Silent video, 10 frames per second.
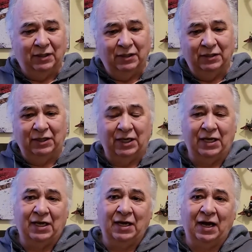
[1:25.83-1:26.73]

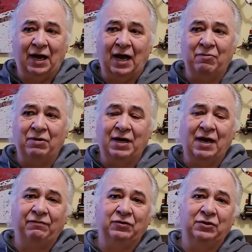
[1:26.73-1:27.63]
I would
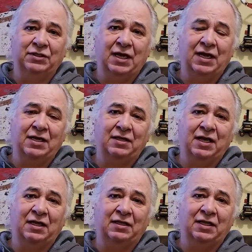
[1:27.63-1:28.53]
have to say
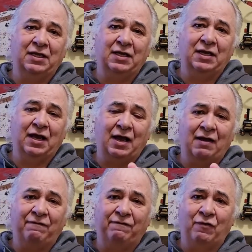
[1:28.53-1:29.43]
that the
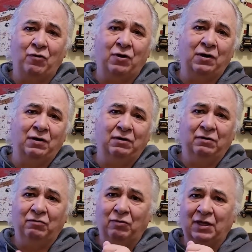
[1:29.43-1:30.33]
F4
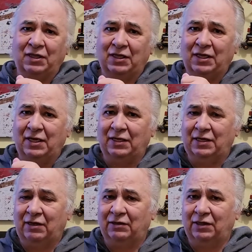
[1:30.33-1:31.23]
with the
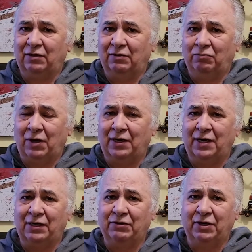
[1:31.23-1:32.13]
Delta
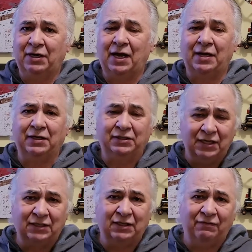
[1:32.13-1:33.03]
100 had a
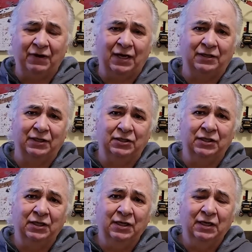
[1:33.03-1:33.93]
disadvantage
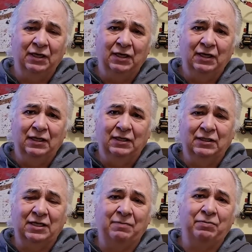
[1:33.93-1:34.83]

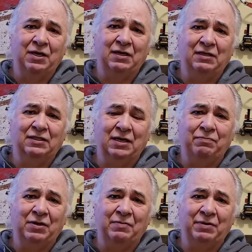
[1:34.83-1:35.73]

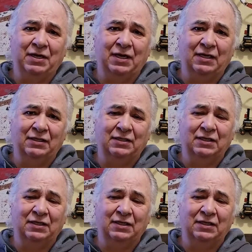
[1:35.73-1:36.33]
simply because